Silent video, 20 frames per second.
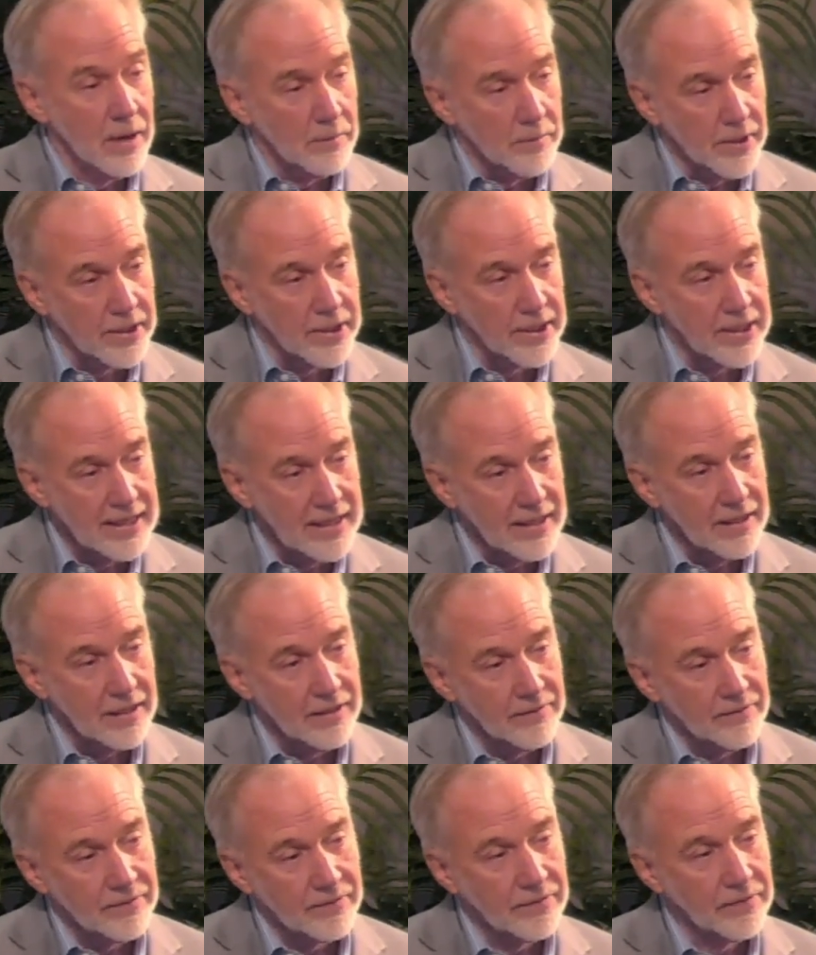but in
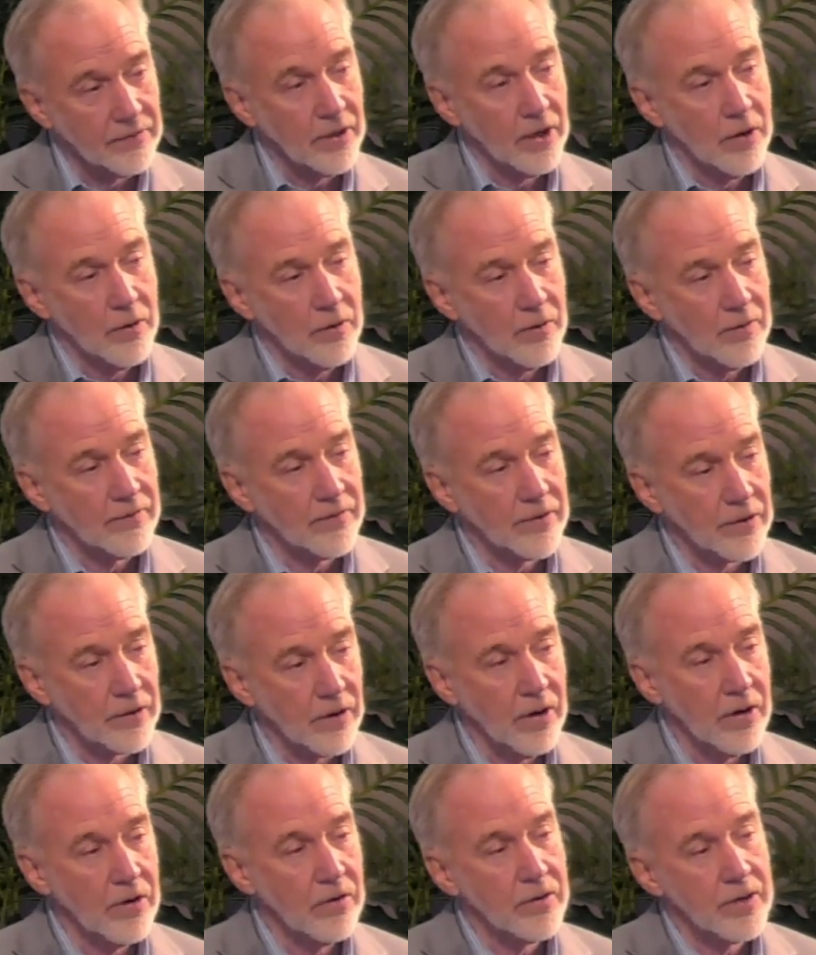the flow of
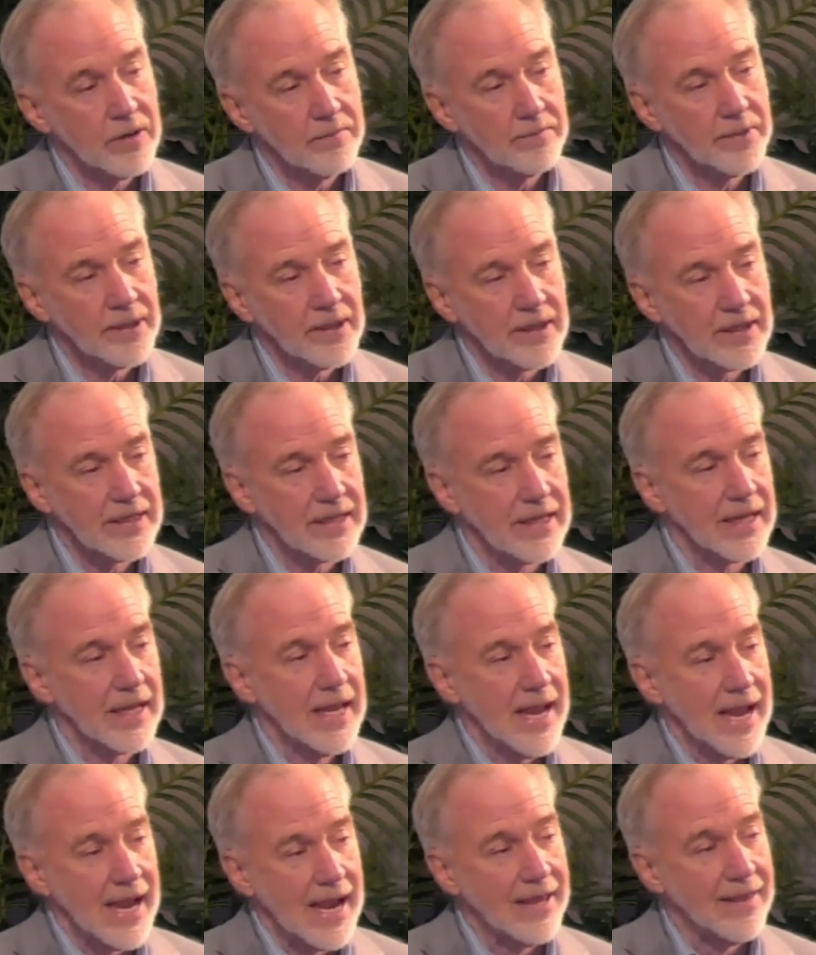your own ability,
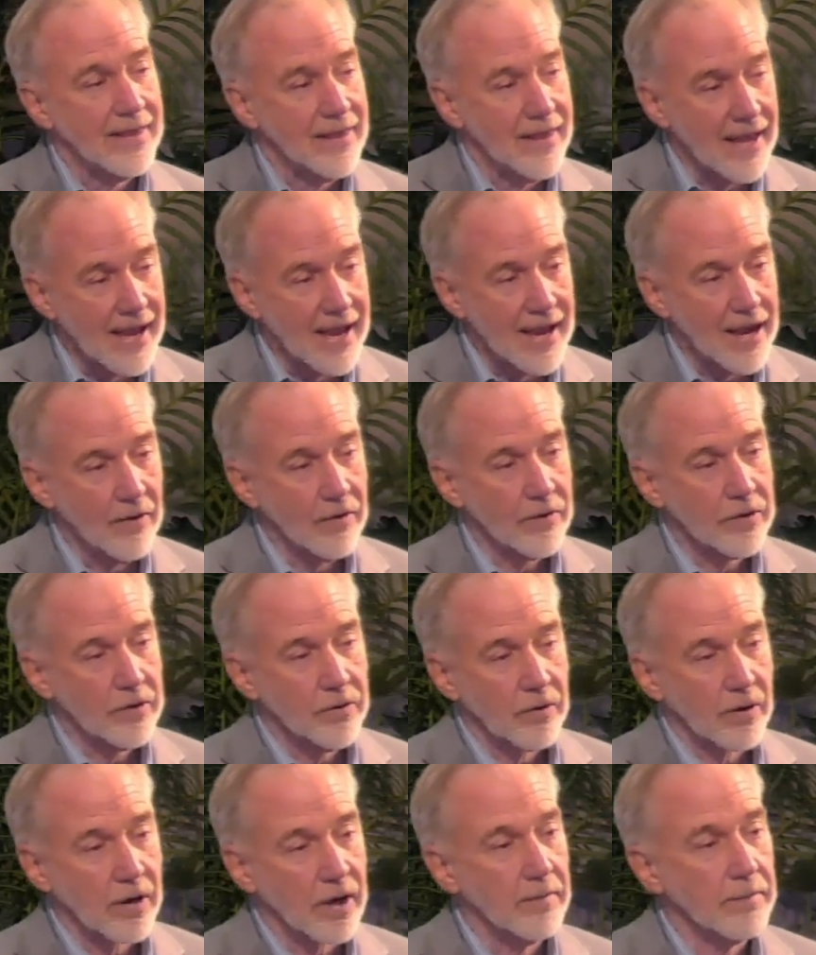and now
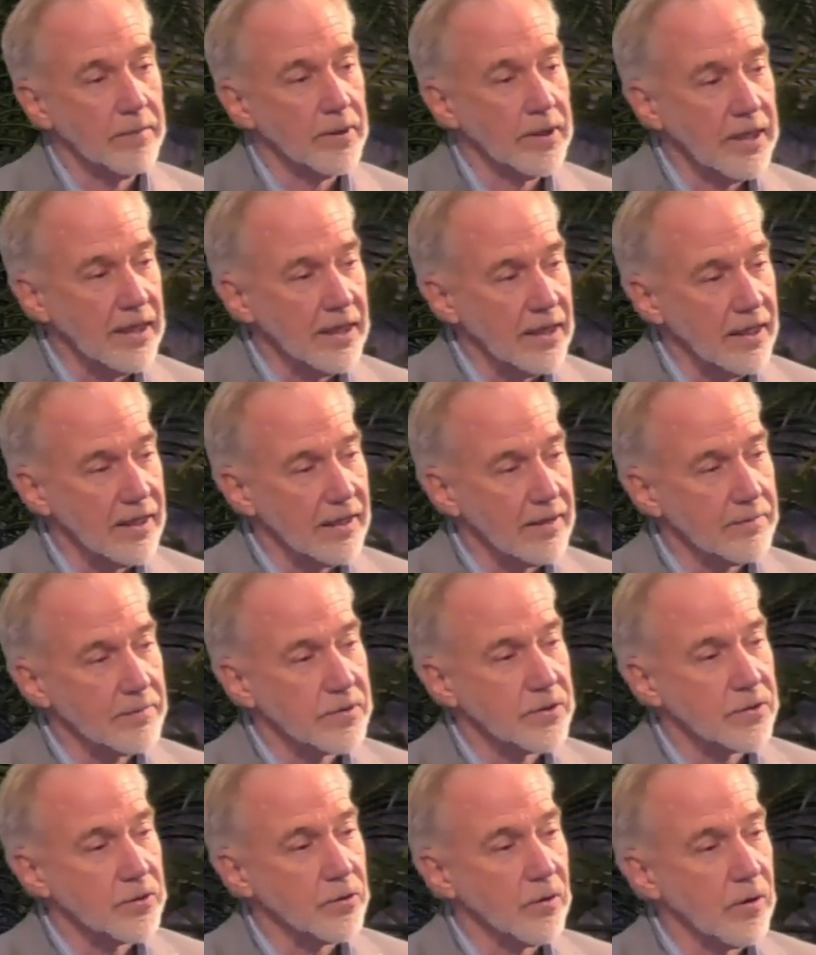you're completely
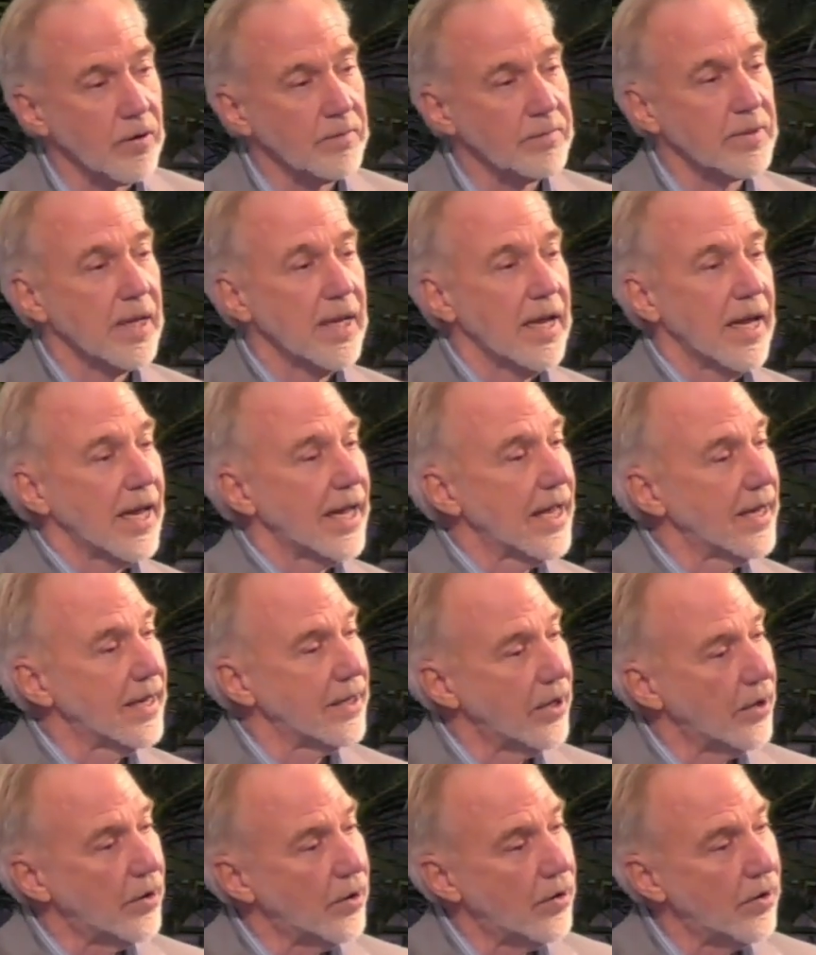absorbed and
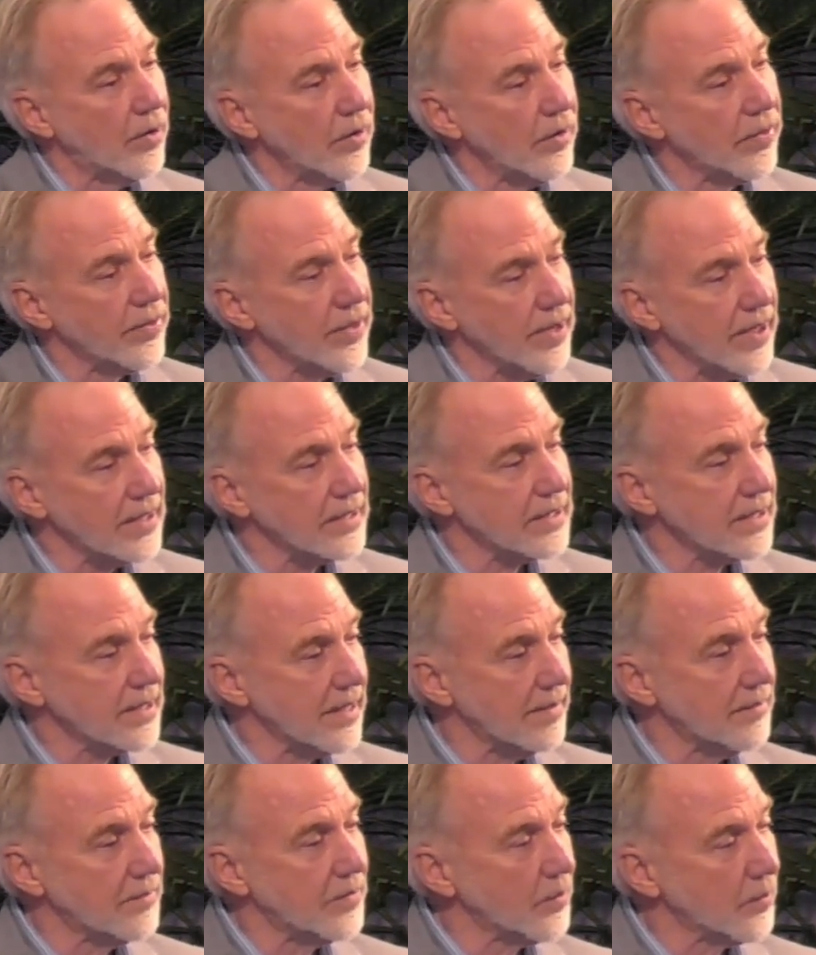all things
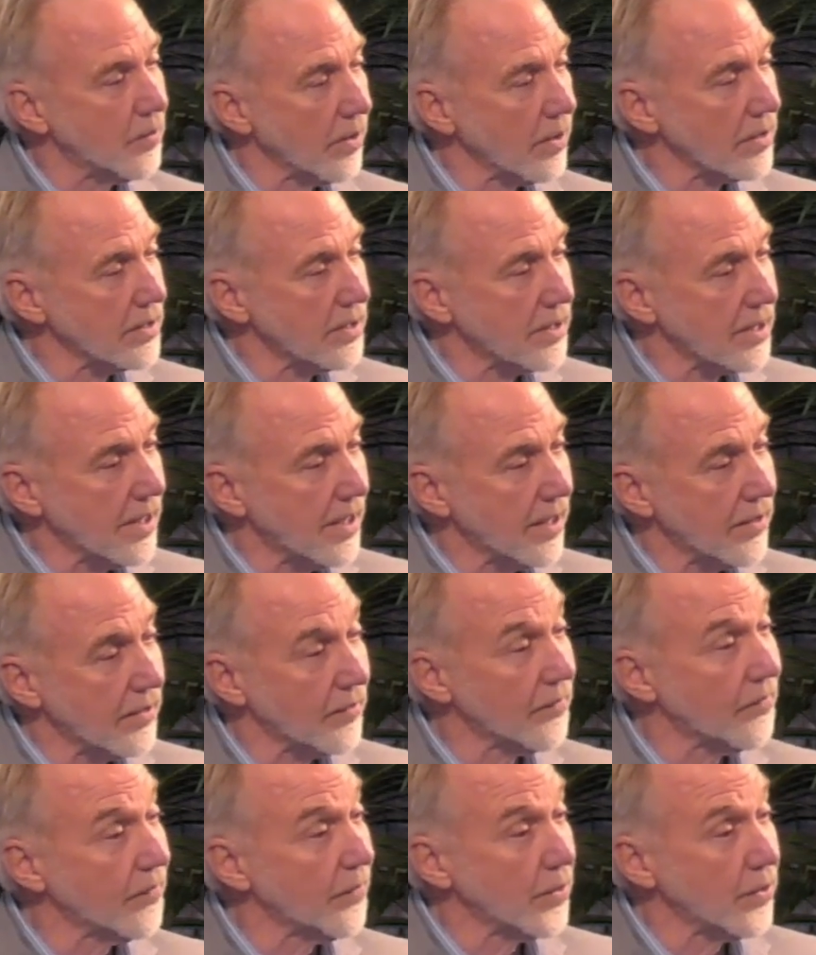seem to work
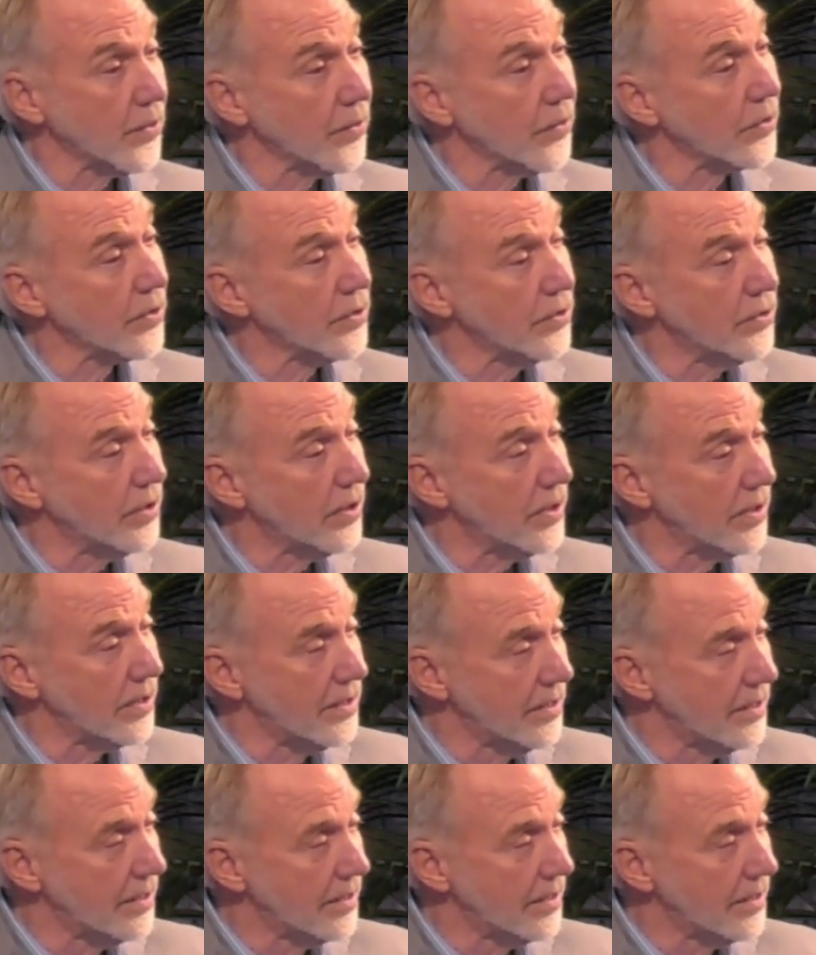together for your good.